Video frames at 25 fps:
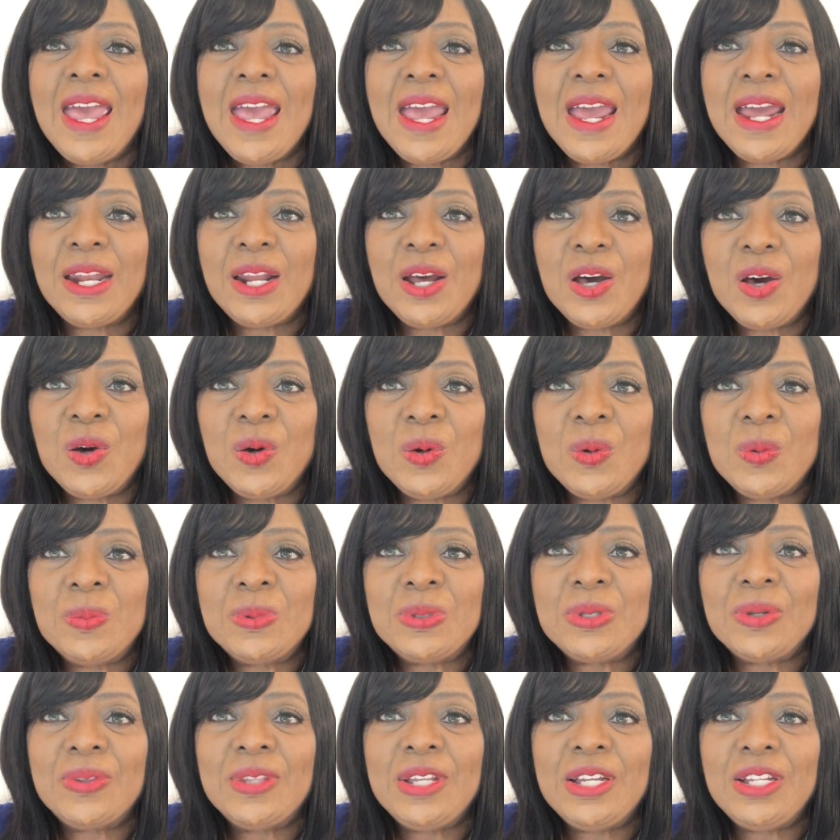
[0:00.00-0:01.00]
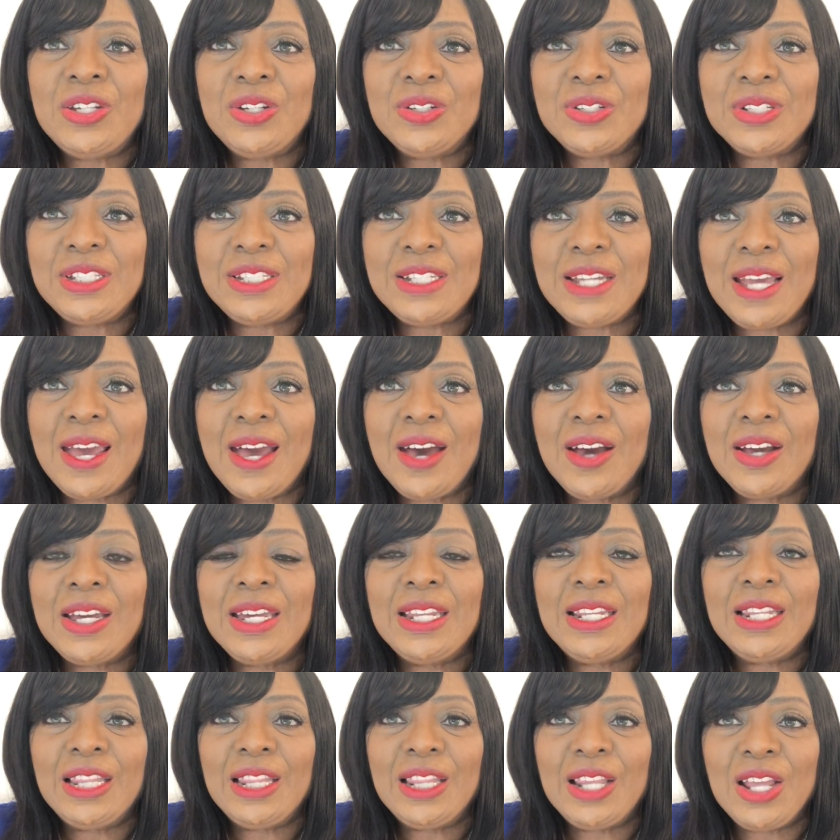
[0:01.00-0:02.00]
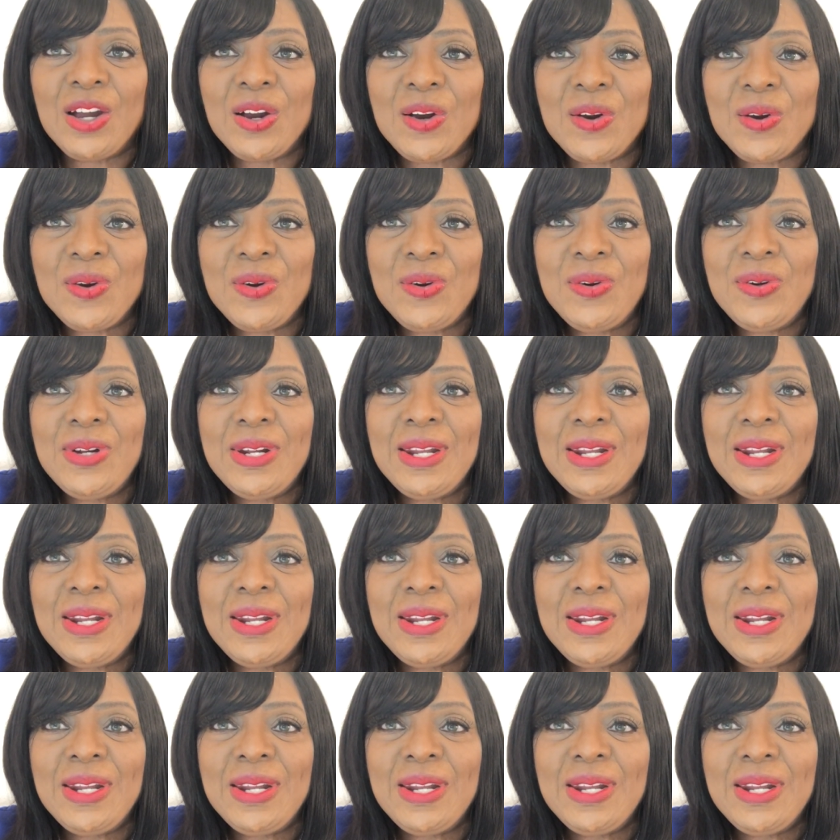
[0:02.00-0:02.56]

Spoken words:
at home so that your child can learn